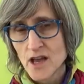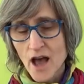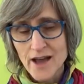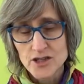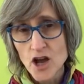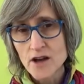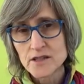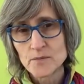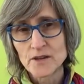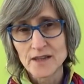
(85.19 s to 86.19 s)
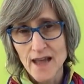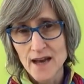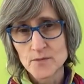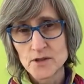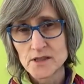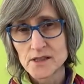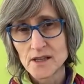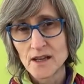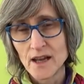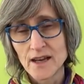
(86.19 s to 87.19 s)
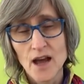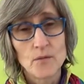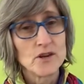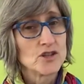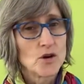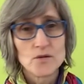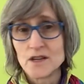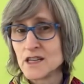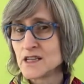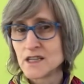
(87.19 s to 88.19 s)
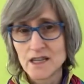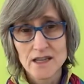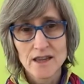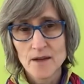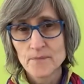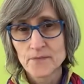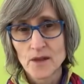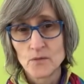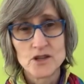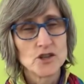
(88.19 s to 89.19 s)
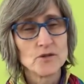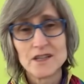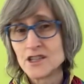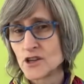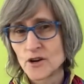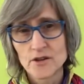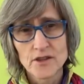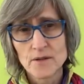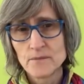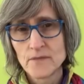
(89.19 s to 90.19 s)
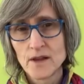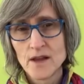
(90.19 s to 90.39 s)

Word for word: I talked about the animals and how we don't need to eat them, we don't need to hurt them,